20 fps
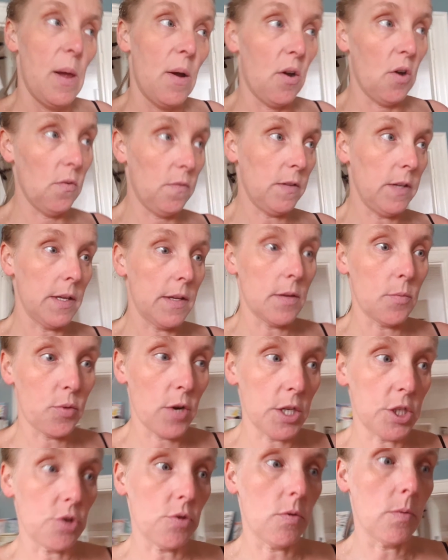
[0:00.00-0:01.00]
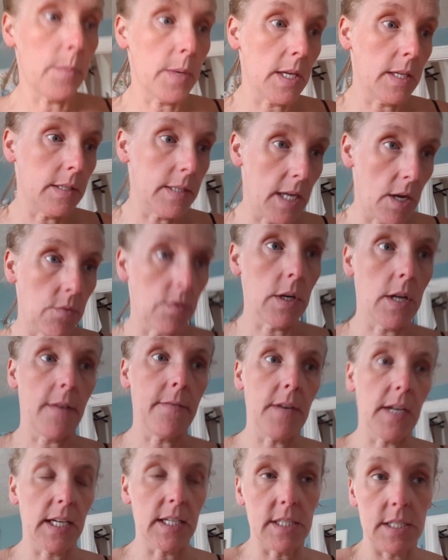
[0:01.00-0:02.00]
hopefully the pressure will be down
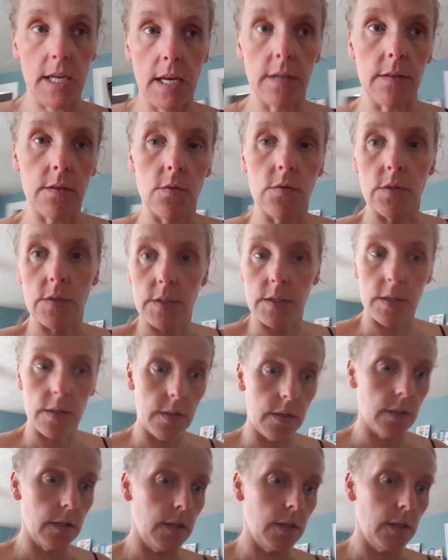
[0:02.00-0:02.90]
enough I can take those